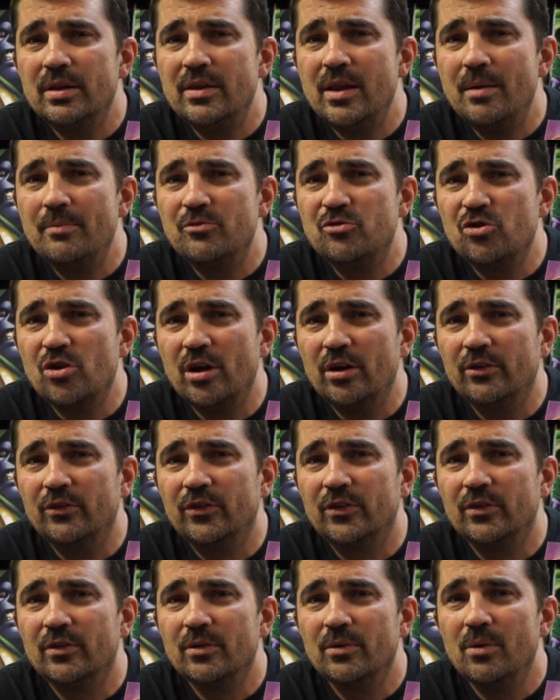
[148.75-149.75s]
and
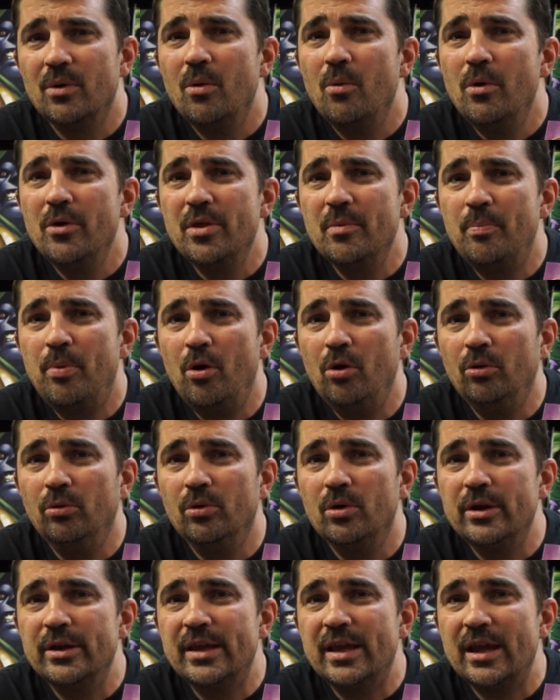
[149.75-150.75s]
nunchucks with a
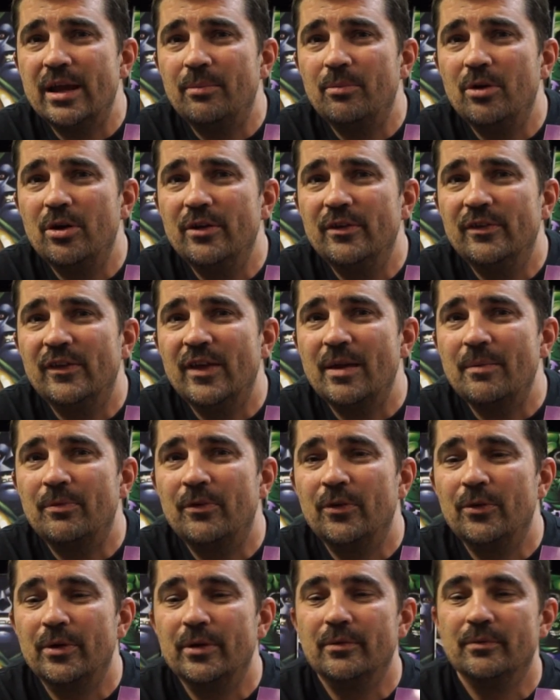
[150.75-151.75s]
Polaroid camera taped
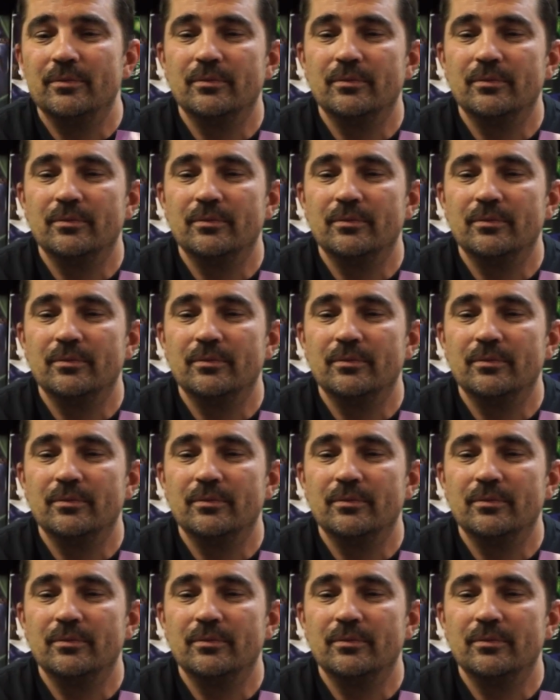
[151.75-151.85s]
to it.